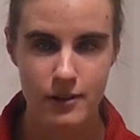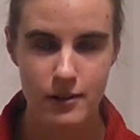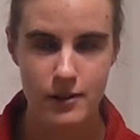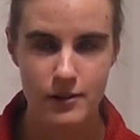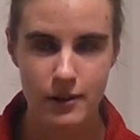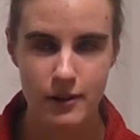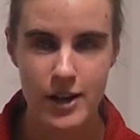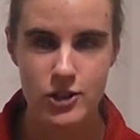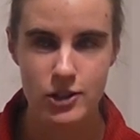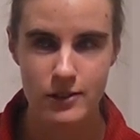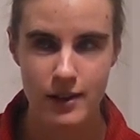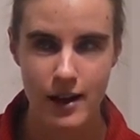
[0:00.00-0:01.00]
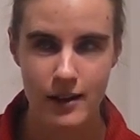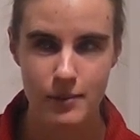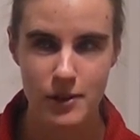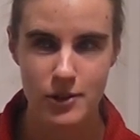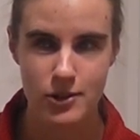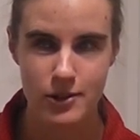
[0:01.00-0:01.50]
integration, and
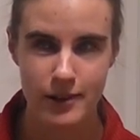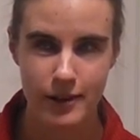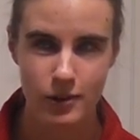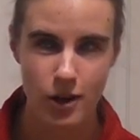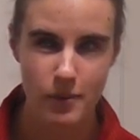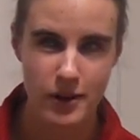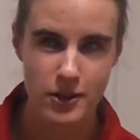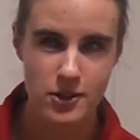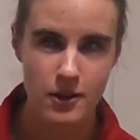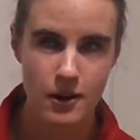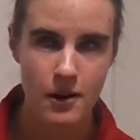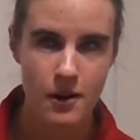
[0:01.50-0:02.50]
managerial economics.